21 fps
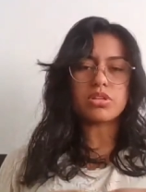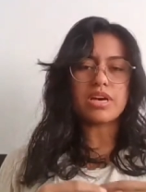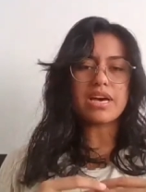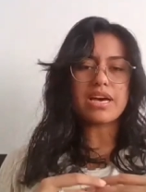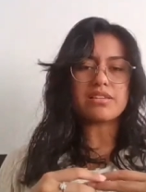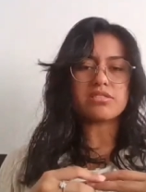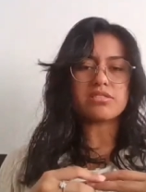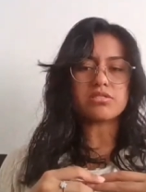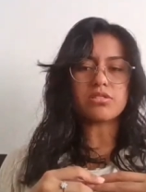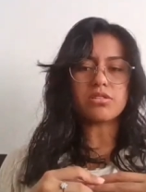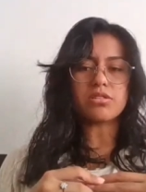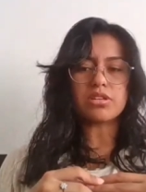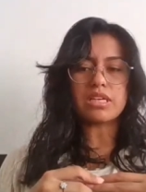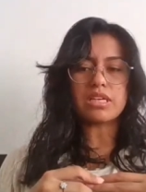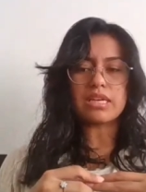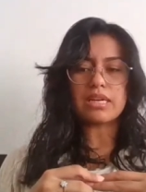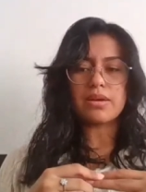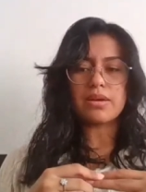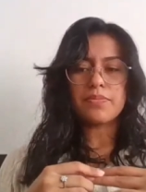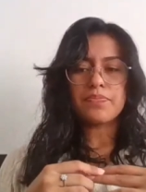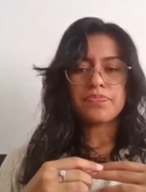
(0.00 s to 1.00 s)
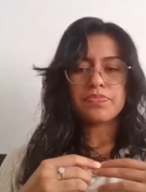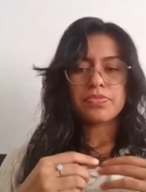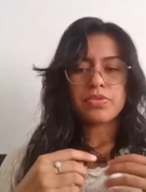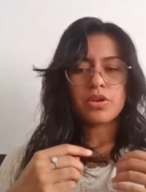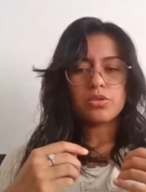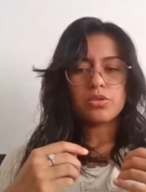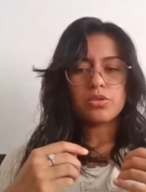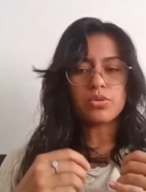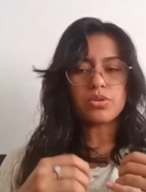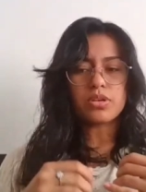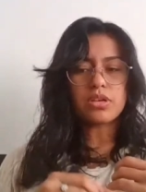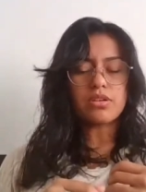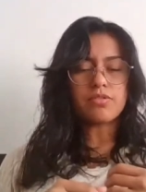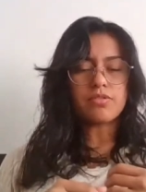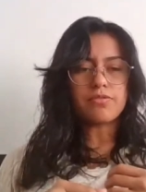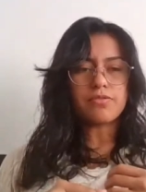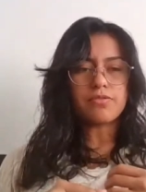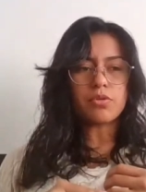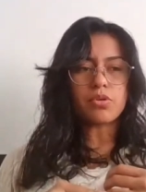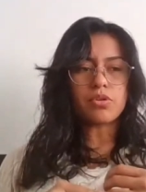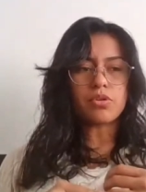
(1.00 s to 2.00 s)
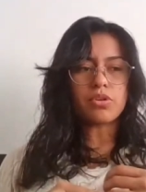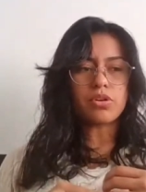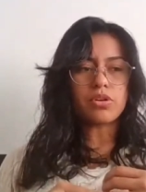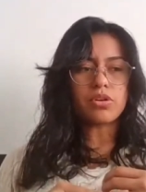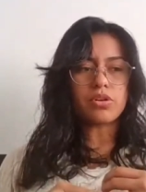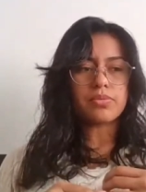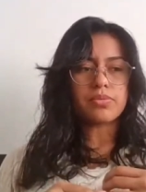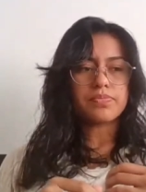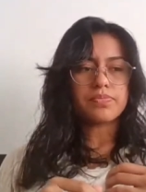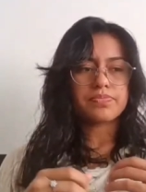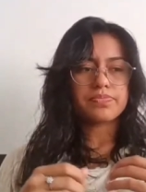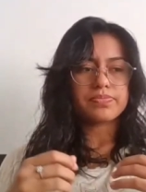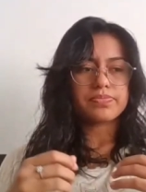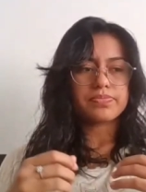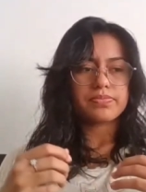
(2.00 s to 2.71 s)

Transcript: I started looking for